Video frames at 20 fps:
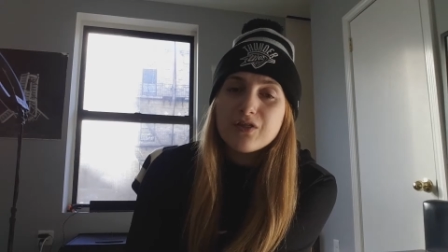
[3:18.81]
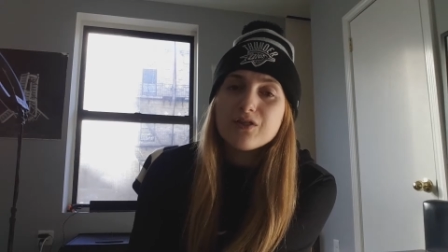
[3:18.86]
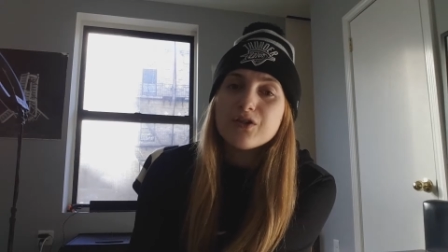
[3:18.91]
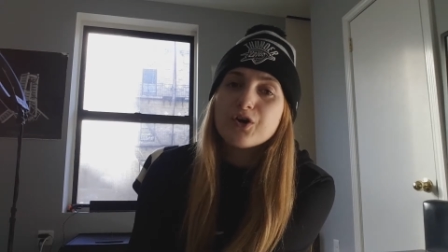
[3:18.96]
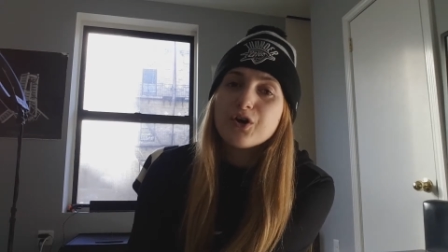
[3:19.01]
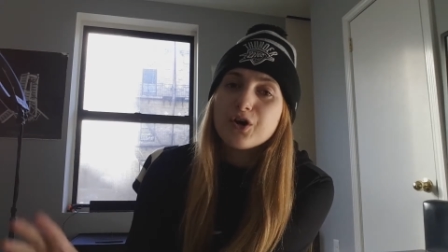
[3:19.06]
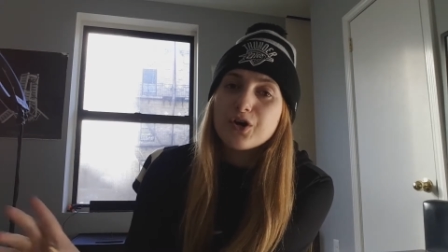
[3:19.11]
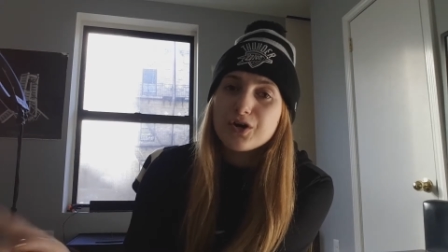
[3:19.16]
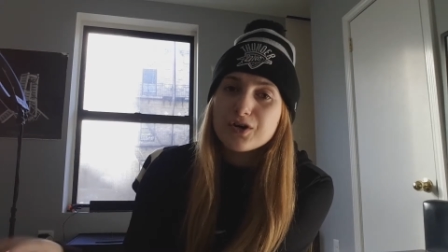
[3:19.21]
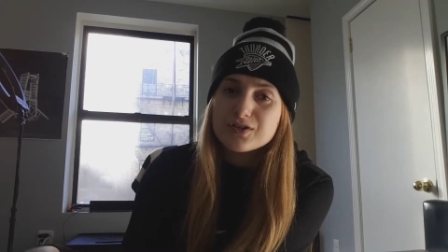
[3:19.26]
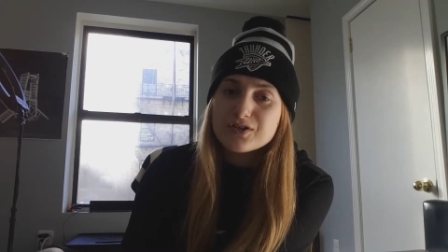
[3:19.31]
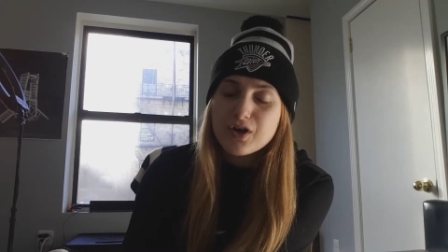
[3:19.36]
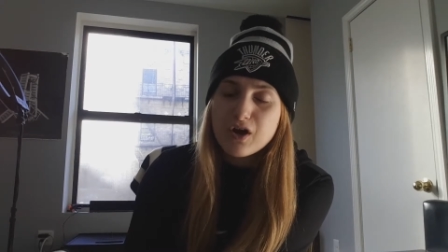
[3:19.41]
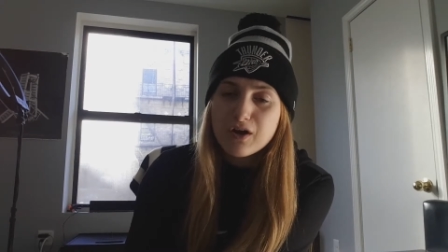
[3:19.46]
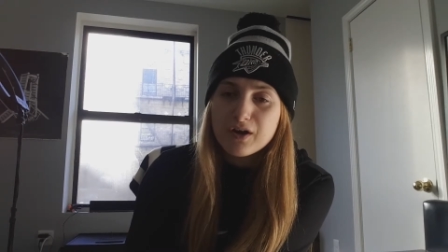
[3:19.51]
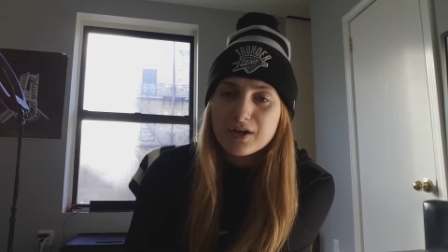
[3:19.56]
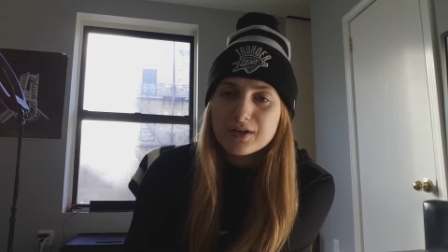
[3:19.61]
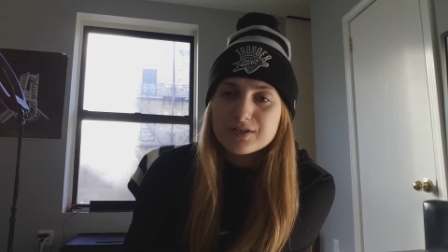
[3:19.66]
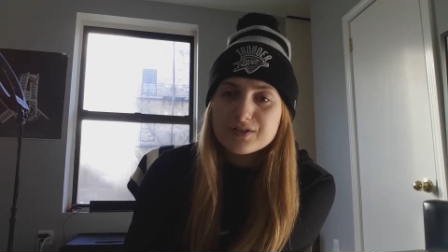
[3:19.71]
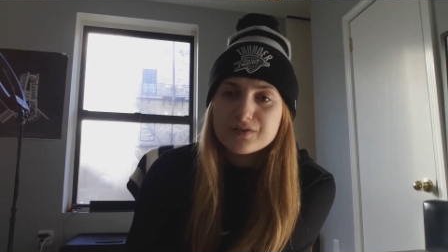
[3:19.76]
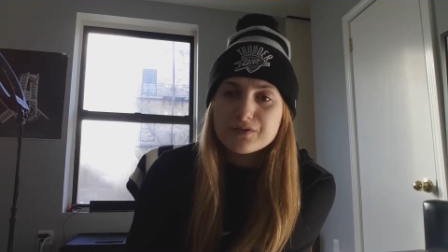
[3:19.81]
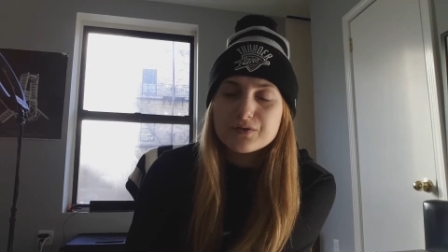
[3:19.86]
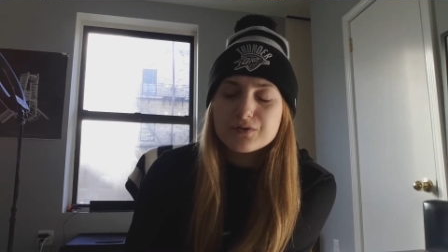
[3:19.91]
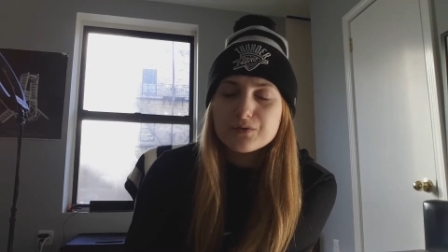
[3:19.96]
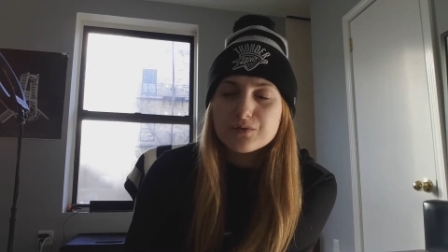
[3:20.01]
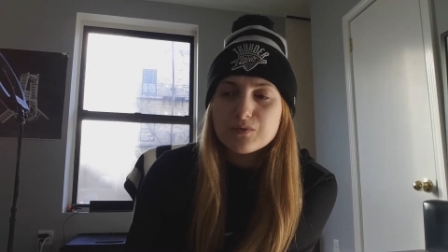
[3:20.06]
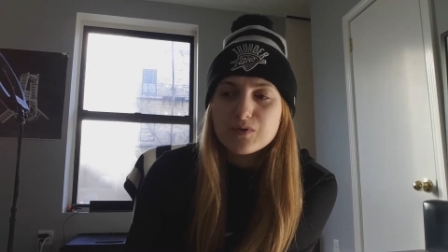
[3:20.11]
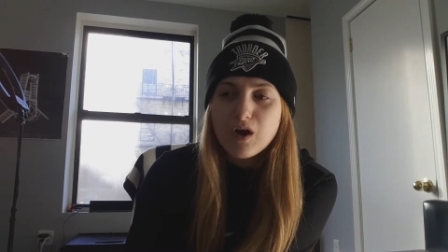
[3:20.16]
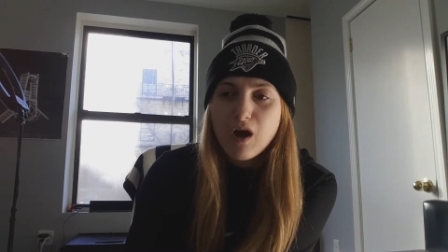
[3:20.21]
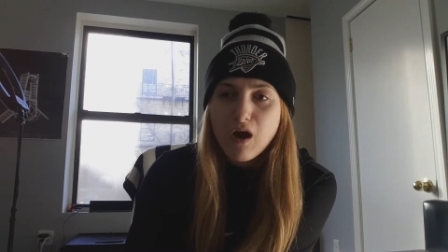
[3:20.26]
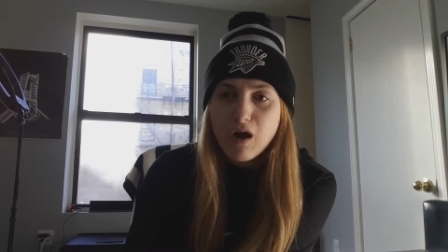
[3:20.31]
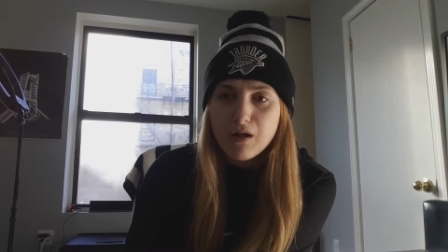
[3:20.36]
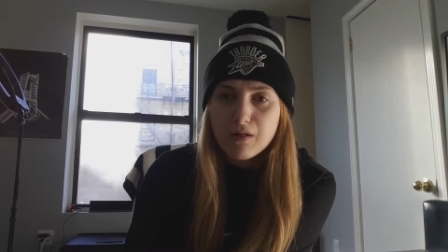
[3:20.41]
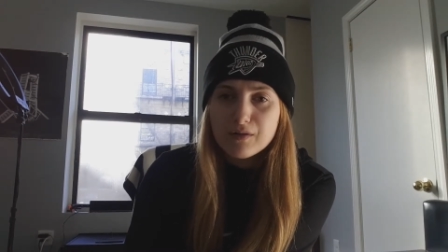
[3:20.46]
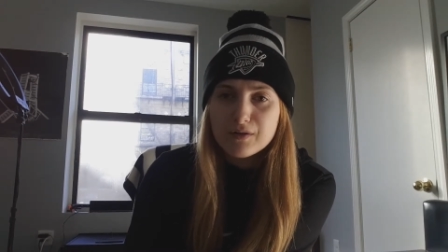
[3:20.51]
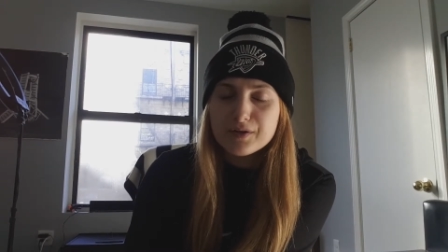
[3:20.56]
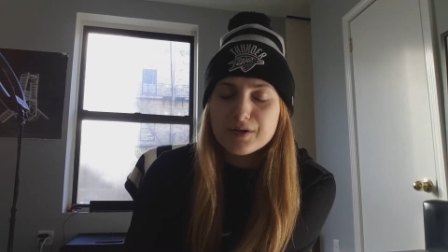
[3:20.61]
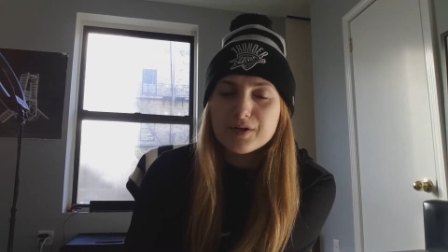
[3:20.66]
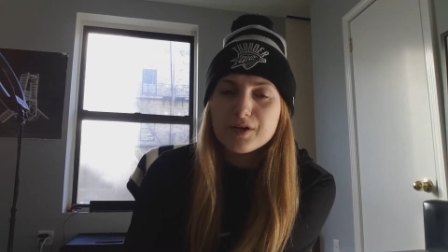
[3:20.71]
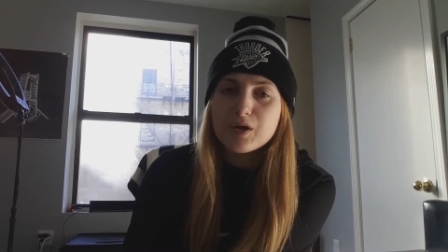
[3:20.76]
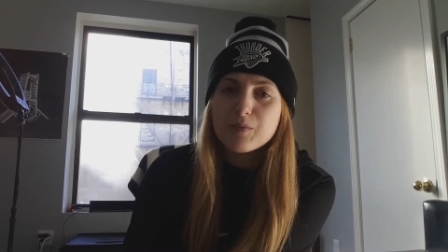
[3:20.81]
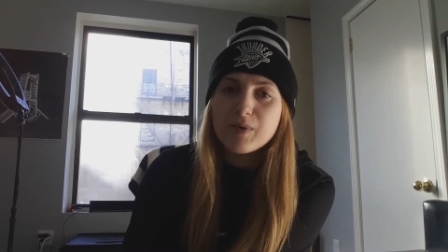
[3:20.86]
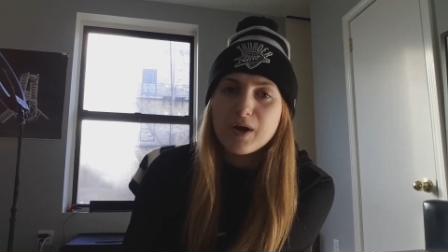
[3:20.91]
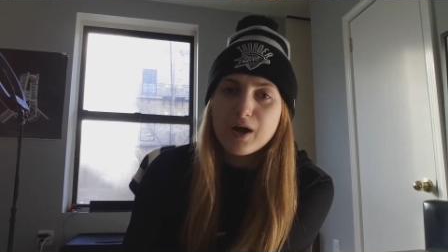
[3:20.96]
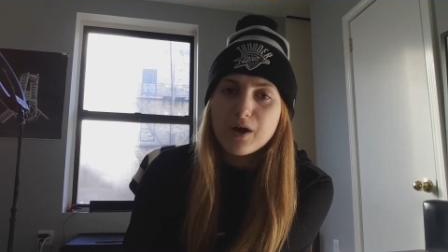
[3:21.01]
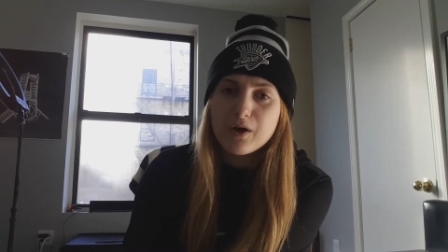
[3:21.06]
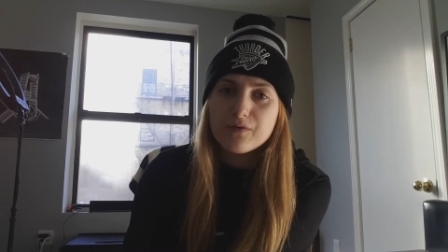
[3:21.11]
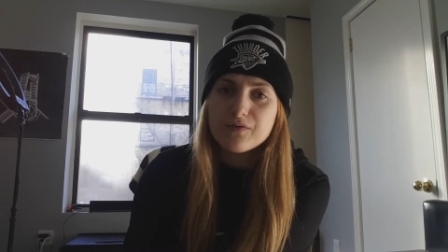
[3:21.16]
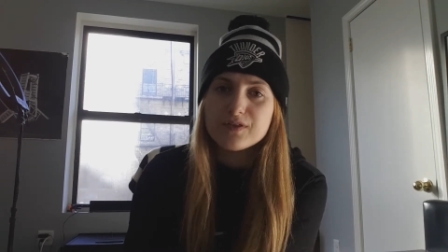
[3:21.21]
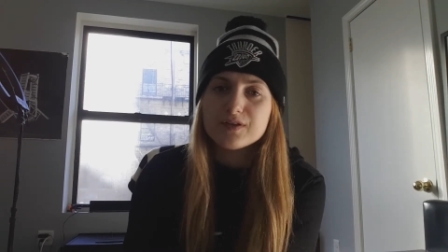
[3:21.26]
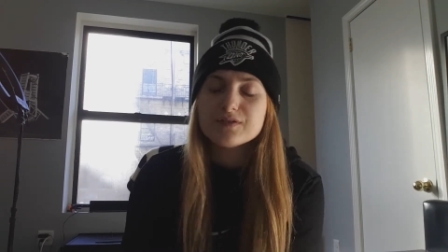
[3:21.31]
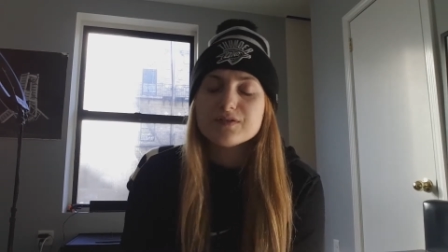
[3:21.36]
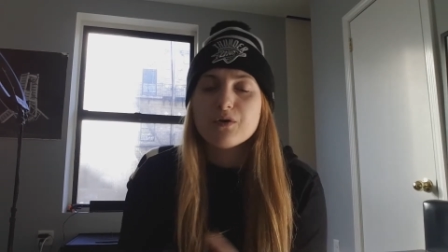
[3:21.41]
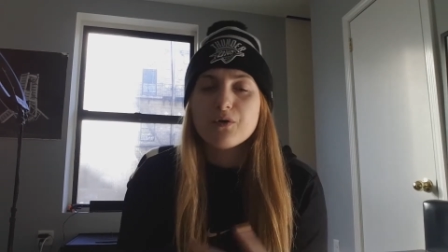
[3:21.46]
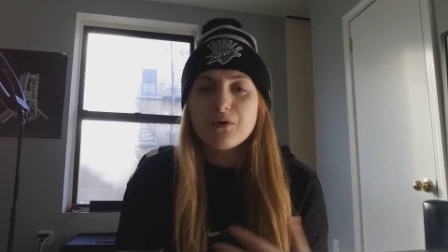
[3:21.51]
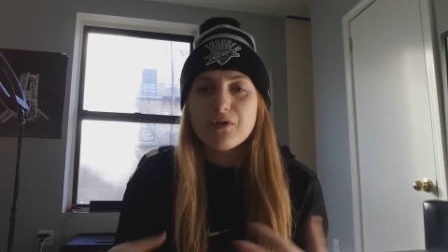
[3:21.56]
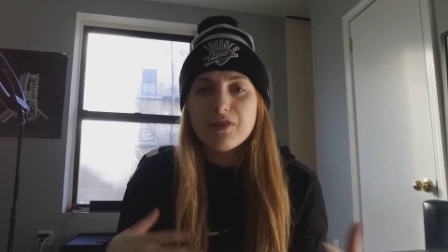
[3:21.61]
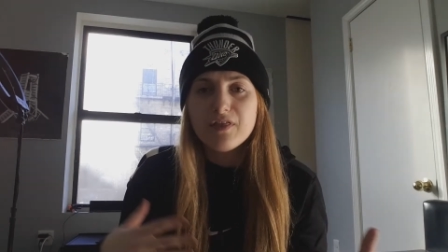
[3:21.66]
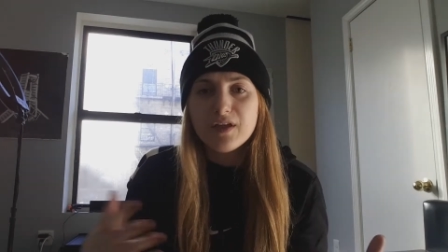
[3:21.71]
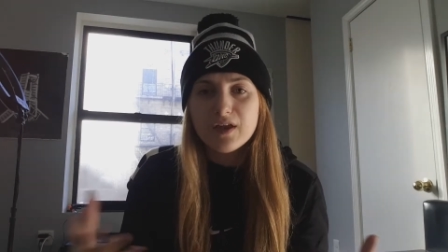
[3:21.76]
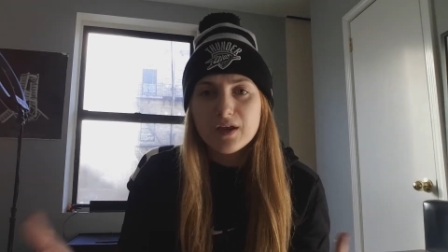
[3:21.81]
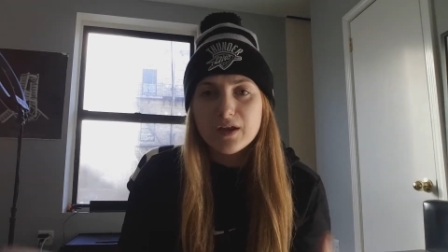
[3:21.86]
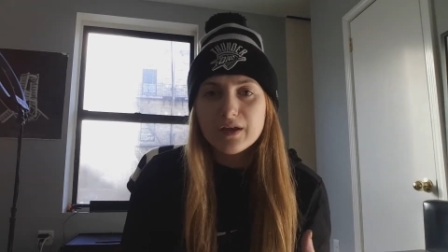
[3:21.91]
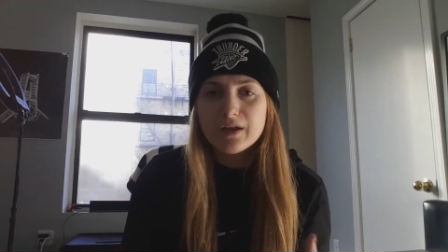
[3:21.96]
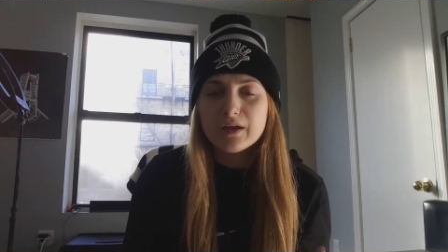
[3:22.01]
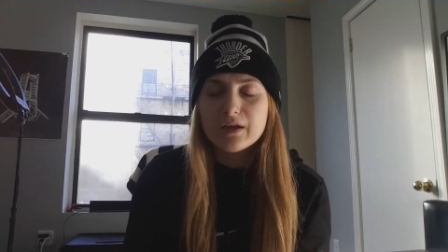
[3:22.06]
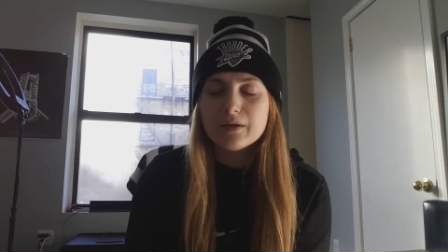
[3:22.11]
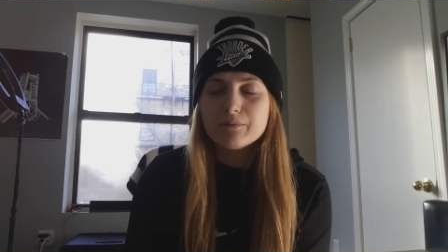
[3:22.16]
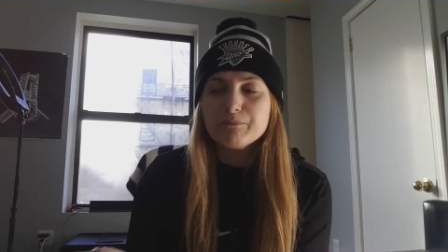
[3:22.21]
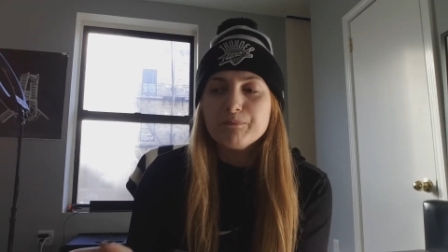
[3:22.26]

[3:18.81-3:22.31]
The Herd talking to Colin about this whole thing.